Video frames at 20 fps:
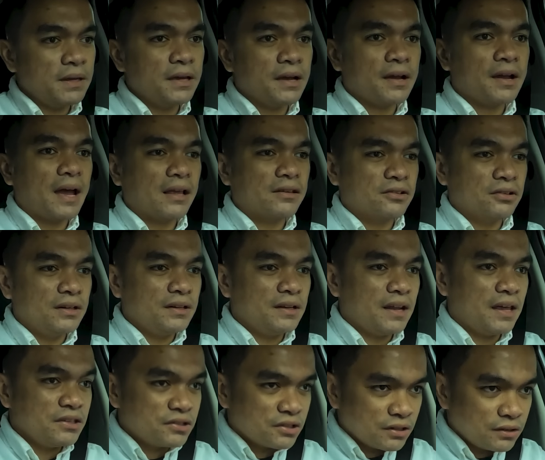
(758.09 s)
being a
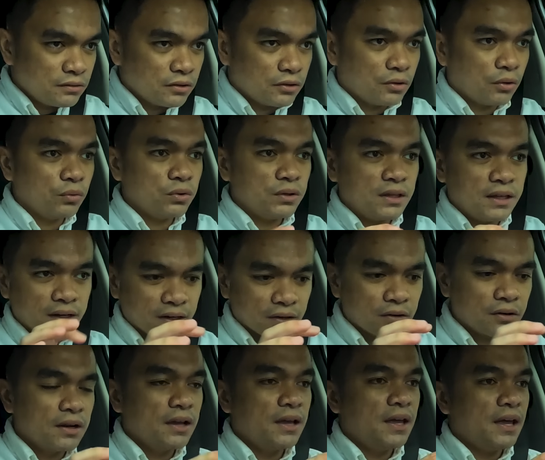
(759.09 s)
gasoline engine, you don't
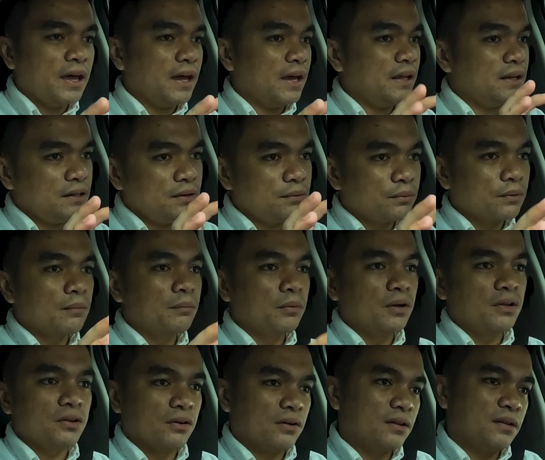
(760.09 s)
hear any
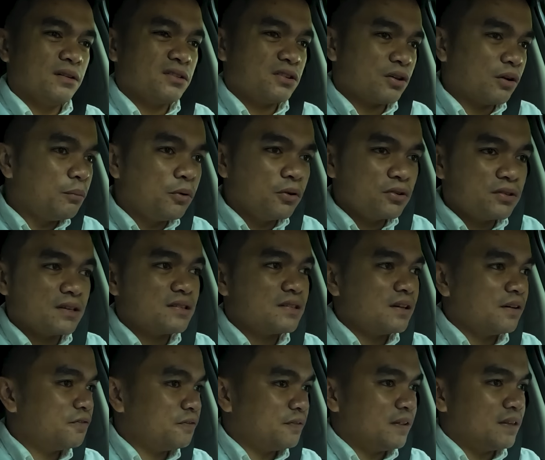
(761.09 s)
rumble at all. It's almost
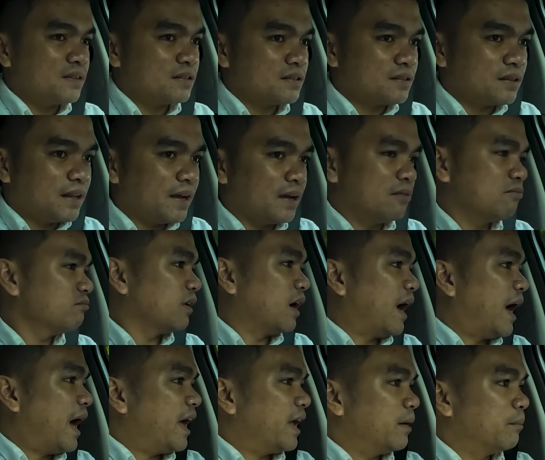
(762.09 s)
as if it's like
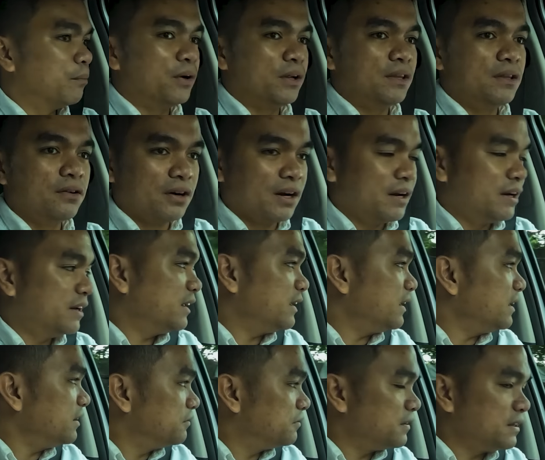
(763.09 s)
a hybrid or an
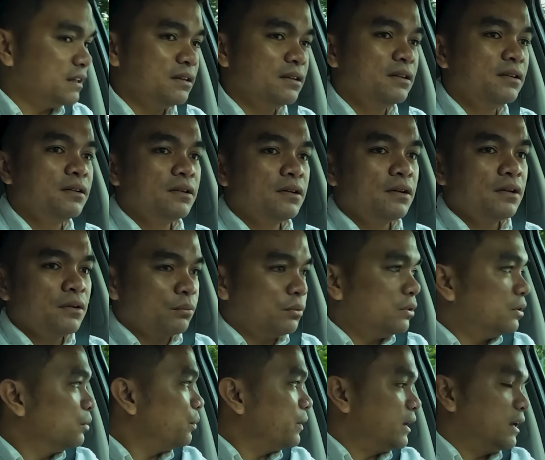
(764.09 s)
EV
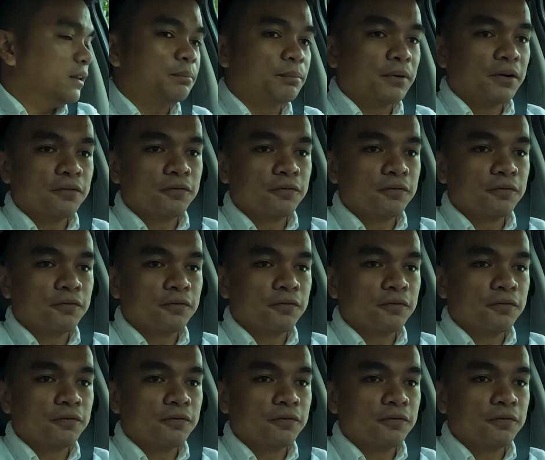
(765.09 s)
with the way it